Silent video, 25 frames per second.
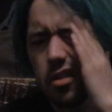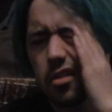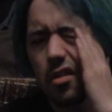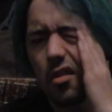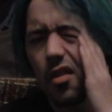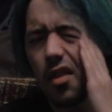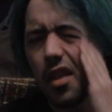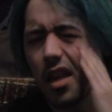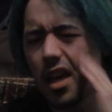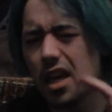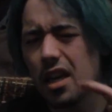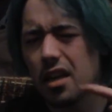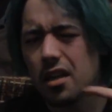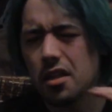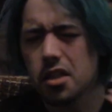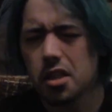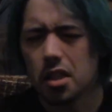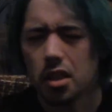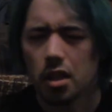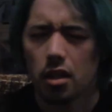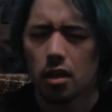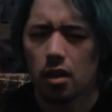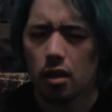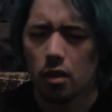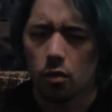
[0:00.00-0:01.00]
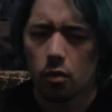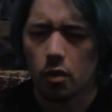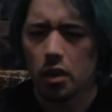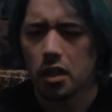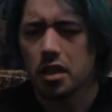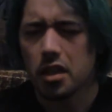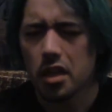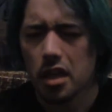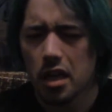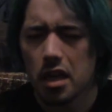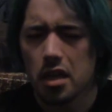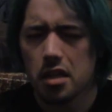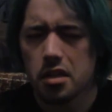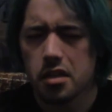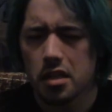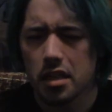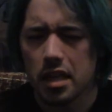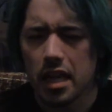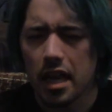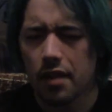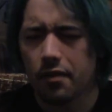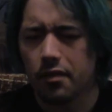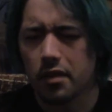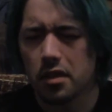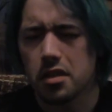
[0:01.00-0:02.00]
so then Scarlet Witch has an
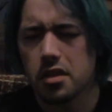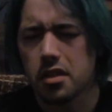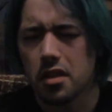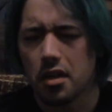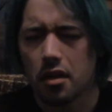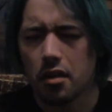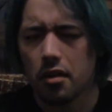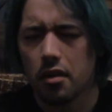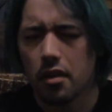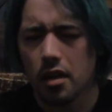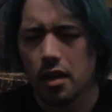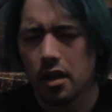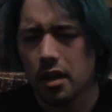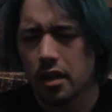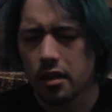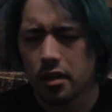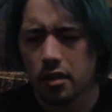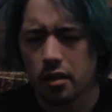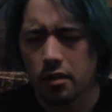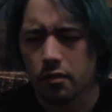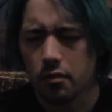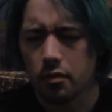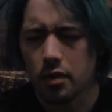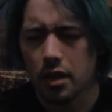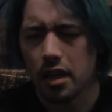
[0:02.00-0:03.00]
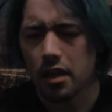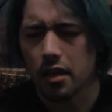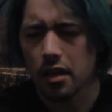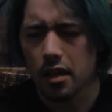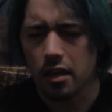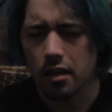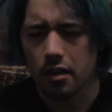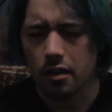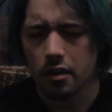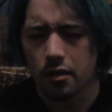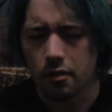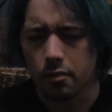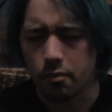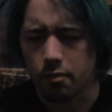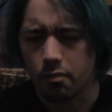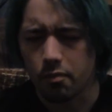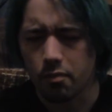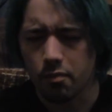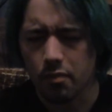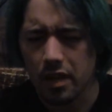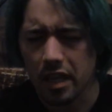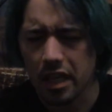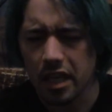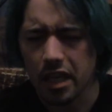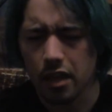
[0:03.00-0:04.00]
adversary and
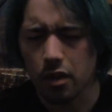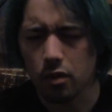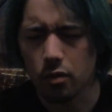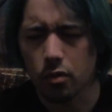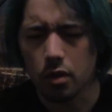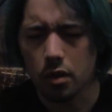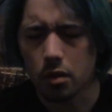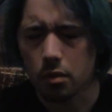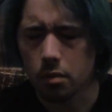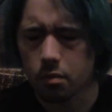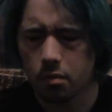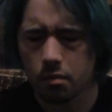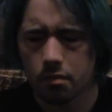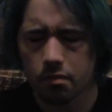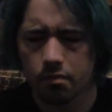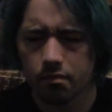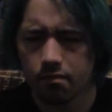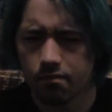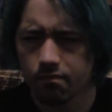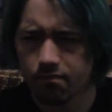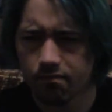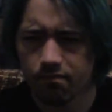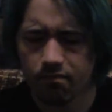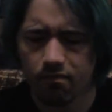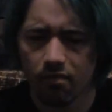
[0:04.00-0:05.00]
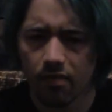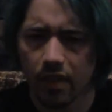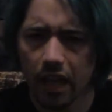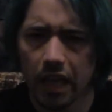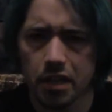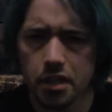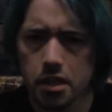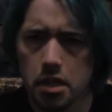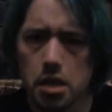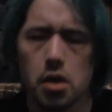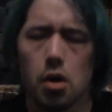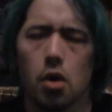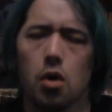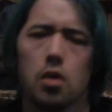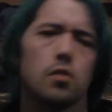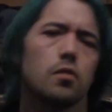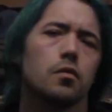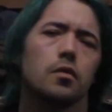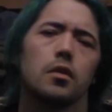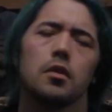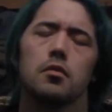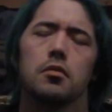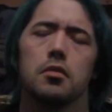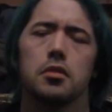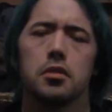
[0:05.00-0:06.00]
an equal. That's the
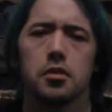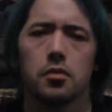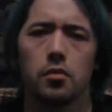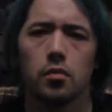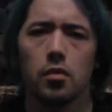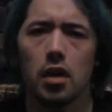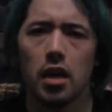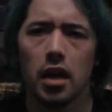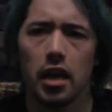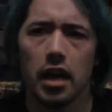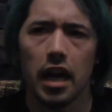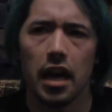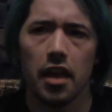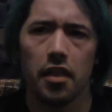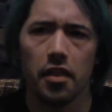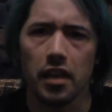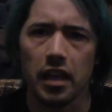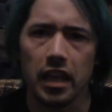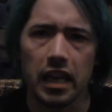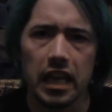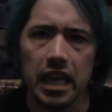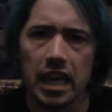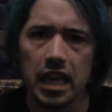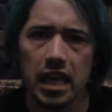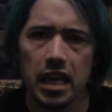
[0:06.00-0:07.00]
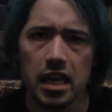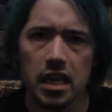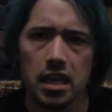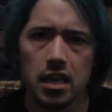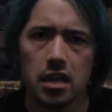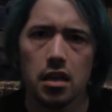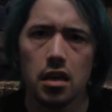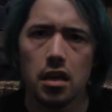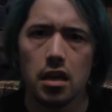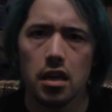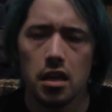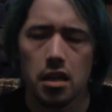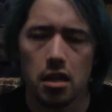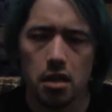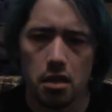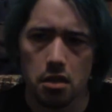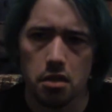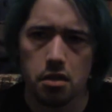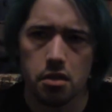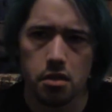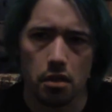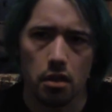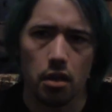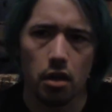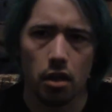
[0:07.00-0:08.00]
only reason why I think he
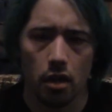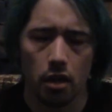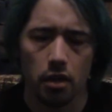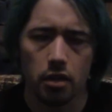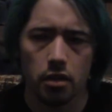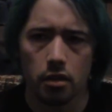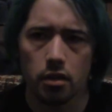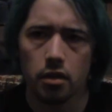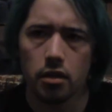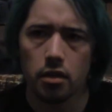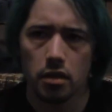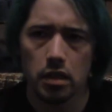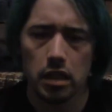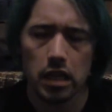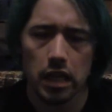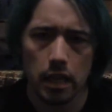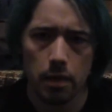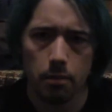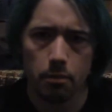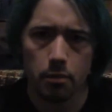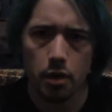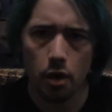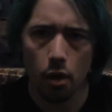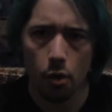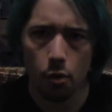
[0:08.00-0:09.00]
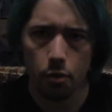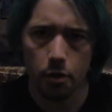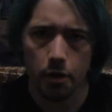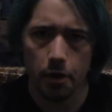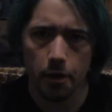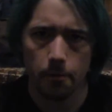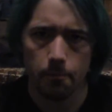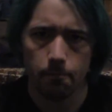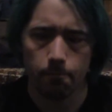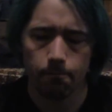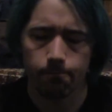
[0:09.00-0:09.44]
is on Team Tony.